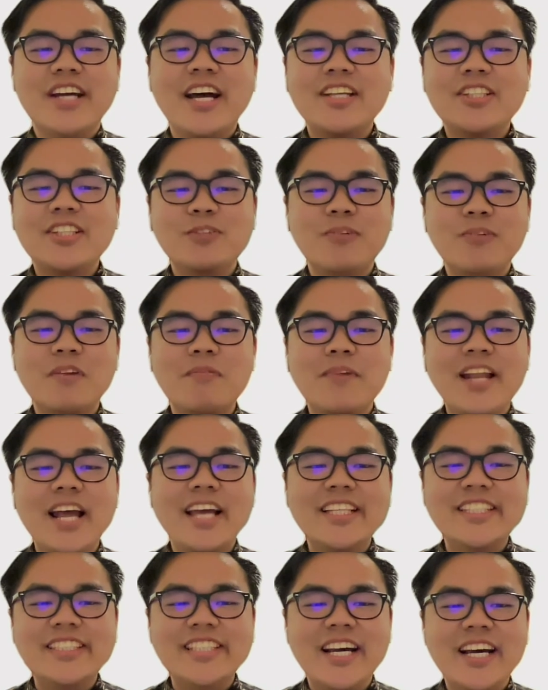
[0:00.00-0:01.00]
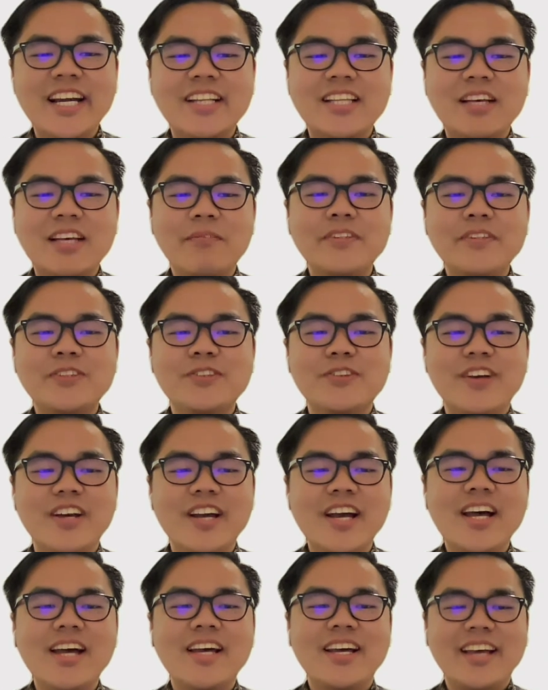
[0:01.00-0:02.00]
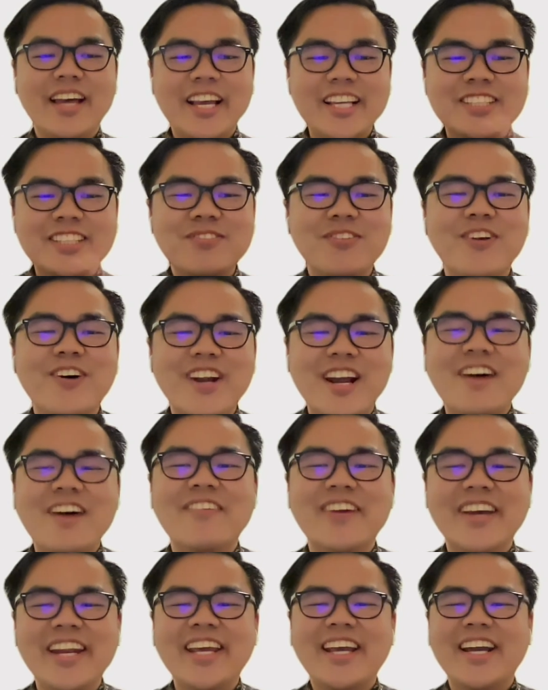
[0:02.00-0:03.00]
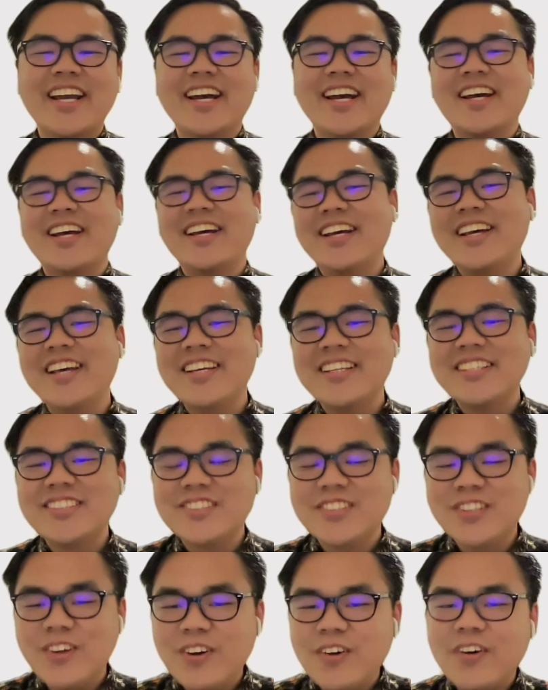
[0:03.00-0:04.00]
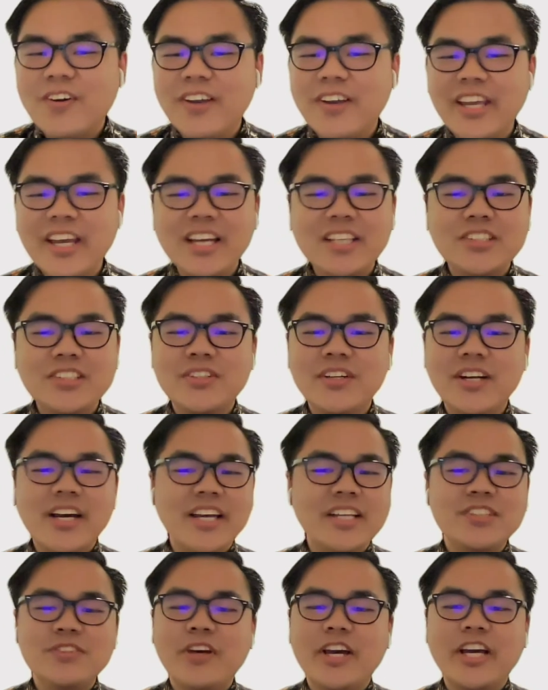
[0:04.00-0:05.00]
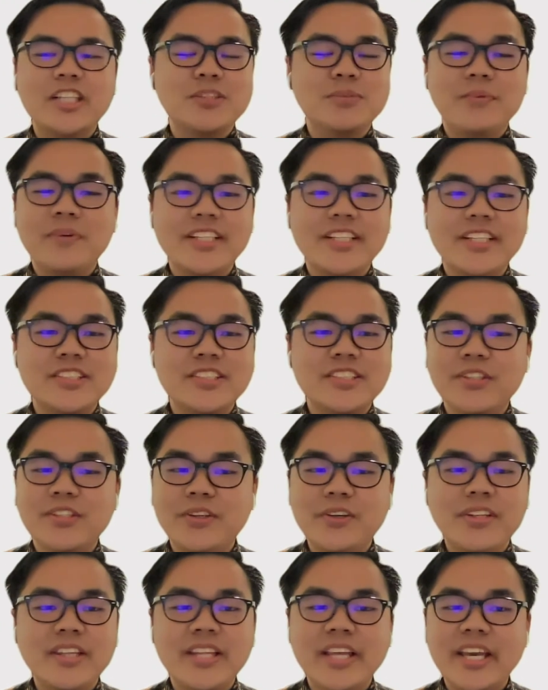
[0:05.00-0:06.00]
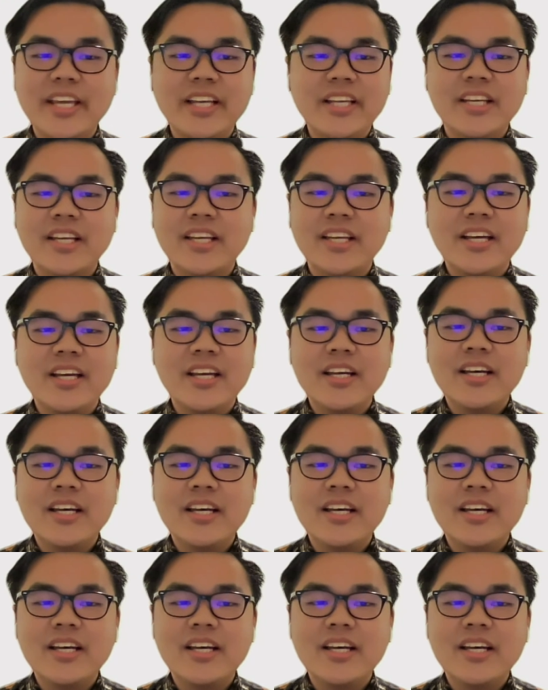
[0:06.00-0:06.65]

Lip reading: jangan cuma belajar, tapi juga explore America. So yeah, try to experience new things,